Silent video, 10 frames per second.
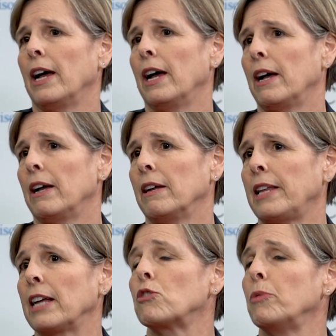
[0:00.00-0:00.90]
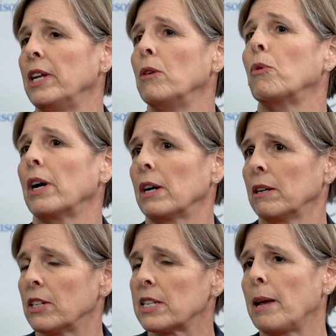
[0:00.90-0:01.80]
That's really where
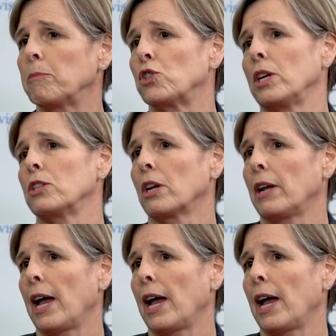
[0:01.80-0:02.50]
the step change is going to